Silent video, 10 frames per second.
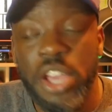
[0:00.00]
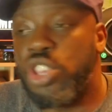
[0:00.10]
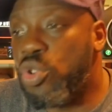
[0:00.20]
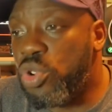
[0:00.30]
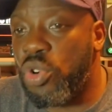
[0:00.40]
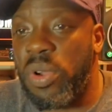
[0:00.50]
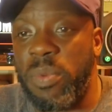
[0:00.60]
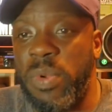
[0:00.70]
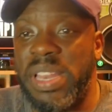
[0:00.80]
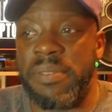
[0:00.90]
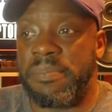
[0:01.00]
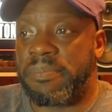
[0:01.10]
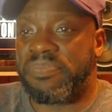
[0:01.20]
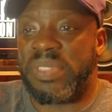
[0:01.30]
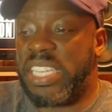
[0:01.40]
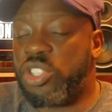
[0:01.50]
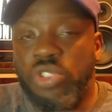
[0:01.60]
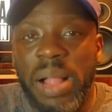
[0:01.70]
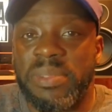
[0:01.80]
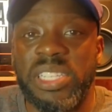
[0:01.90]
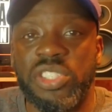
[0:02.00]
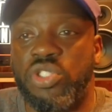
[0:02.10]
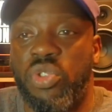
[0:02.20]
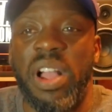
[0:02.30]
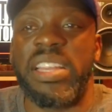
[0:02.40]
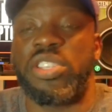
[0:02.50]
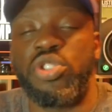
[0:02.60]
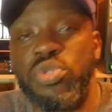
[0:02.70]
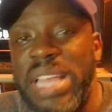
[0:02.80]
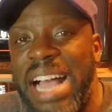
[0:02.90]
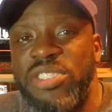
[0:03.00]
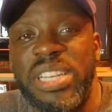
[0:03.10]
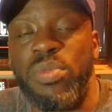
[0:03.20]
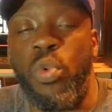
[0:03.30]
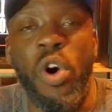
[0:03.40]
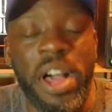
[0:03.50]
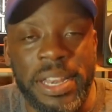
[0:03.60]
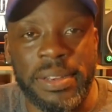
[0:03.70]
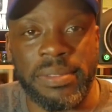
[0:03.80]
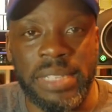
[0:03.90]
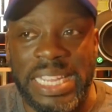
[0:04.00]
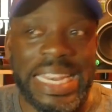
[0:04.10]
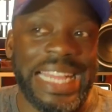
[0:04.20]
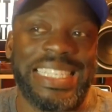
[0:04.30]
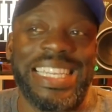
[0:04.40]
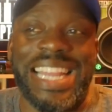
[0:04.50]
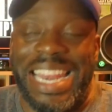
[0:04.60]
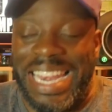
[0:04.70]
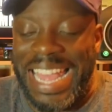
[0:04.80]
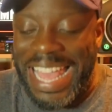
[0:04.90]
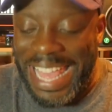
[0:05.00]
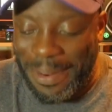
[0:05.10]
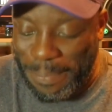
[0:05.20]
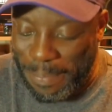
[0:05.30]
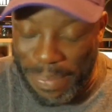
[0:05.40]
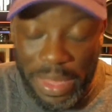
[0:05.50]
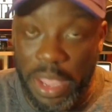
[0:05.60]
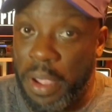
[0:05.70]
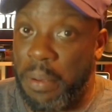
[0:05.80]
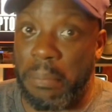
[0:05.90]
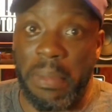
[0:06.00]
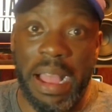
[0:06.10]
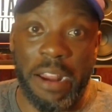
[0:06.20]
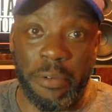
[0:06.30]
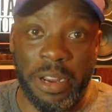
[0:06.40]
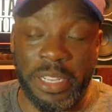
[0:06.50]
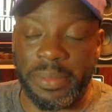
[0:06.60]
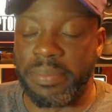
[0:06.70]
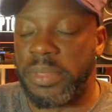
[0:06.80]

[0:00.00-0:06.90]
You knew it when he dropped his Chronic 2001 in 1999. Ironic.